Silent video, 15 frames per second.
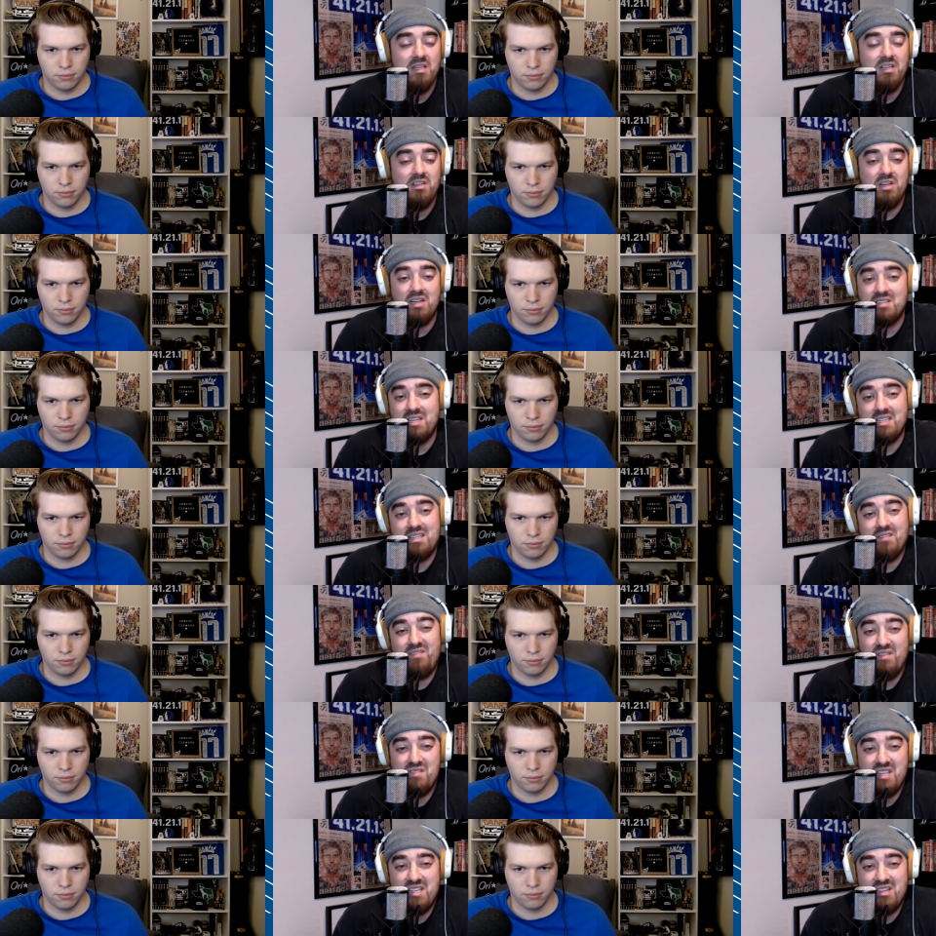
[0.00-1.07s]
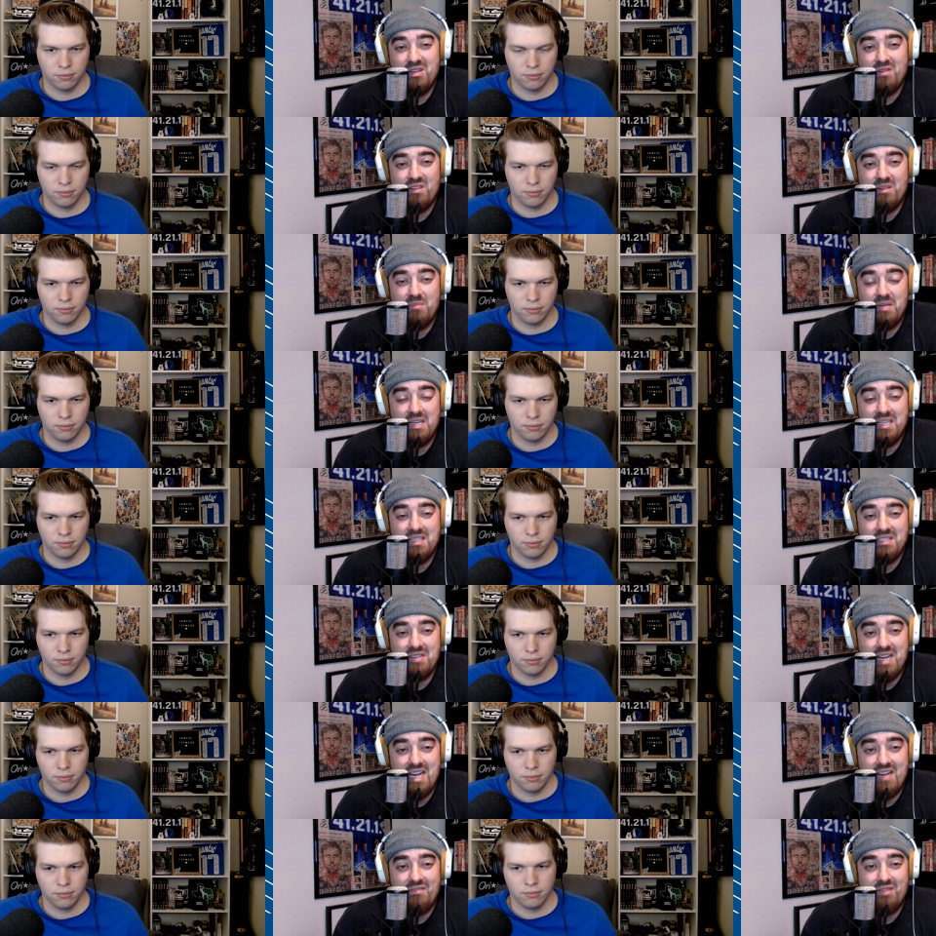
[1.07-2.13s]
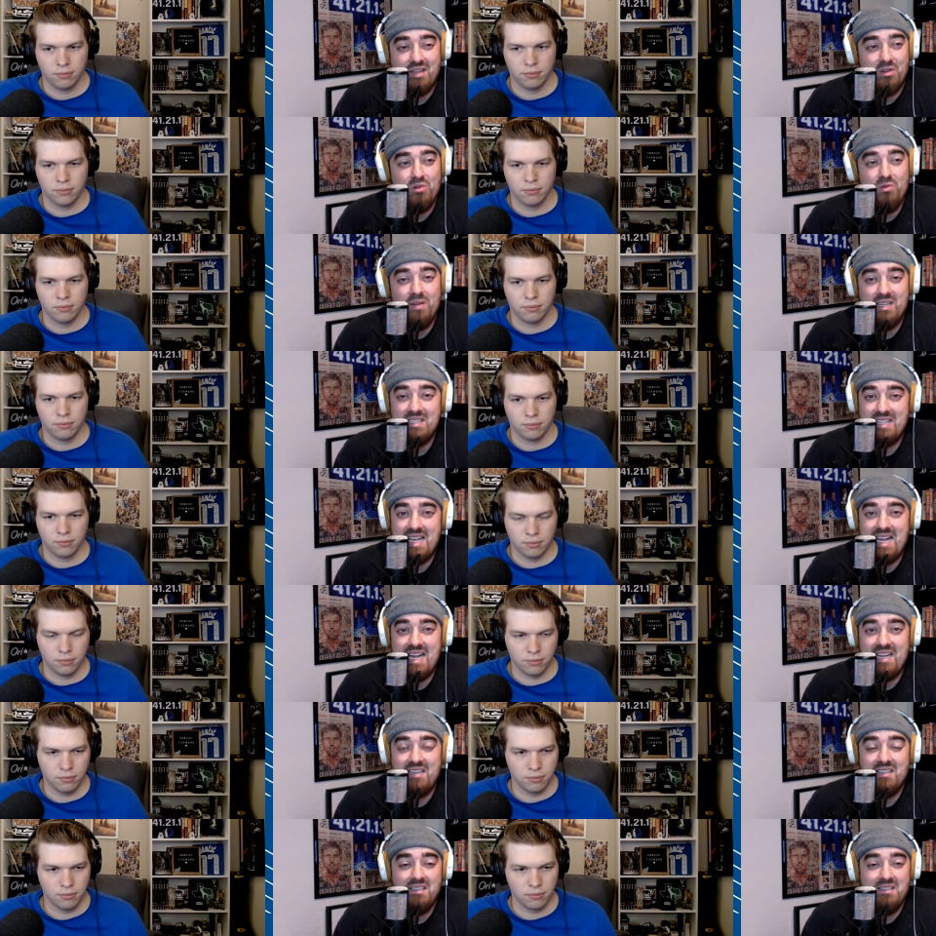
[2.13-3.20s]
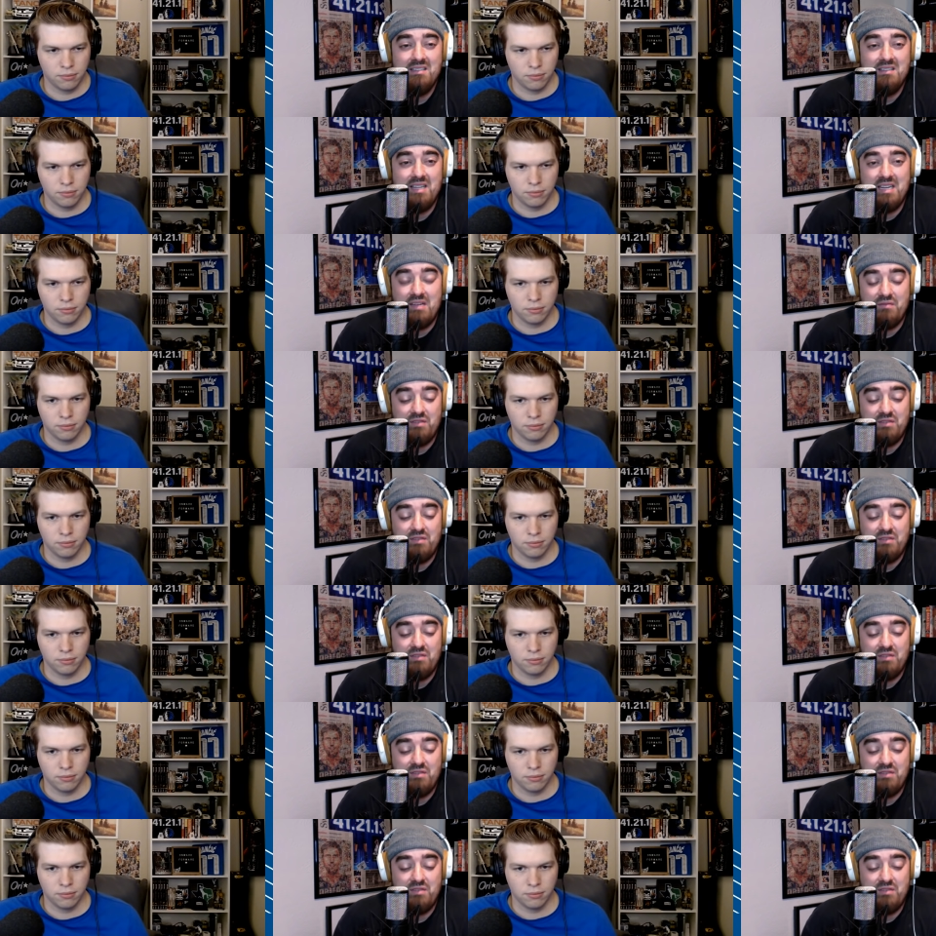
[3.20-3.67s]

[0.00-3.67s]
Speaker 1: You also get the 15th overall pick in the draft. Like, who is that? Like,